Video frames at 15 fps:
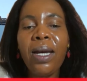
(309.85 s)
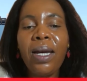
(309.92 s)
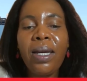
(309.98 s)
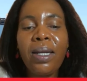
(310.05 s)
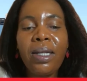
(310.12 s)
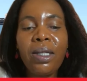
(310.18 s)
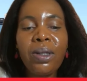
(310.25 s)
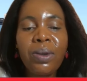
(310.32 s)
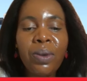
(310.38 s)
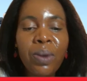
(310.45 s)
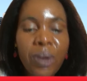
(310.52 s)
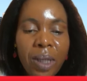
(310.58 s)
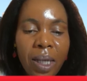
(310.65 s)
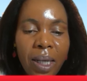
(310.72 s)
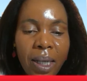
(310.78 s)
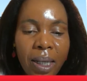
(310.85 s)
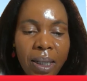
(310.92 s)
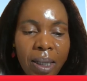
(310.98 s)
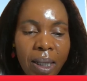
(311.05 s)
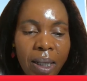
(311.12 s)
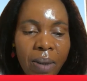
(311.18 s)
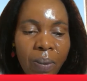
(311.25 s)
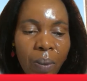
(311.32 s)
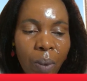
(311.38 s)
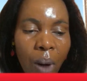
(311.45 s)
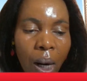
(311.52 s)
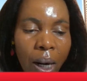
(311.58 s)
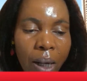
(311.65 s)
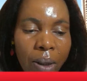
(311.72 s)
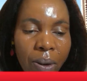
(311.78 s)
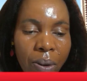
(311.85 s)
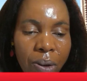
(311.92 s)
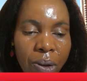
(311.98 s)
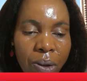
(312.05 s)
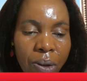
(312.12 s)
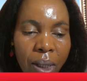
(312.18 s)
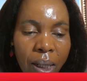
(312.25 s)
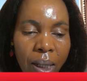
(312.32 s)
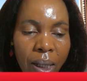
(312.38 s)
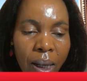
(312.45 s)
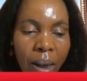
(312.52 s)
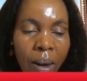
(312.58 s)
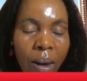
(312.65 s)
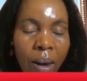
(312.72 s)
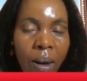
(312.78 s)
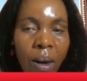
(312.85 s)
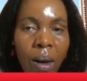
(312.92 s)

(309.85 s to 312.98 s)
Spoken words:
it is rooted in white Australia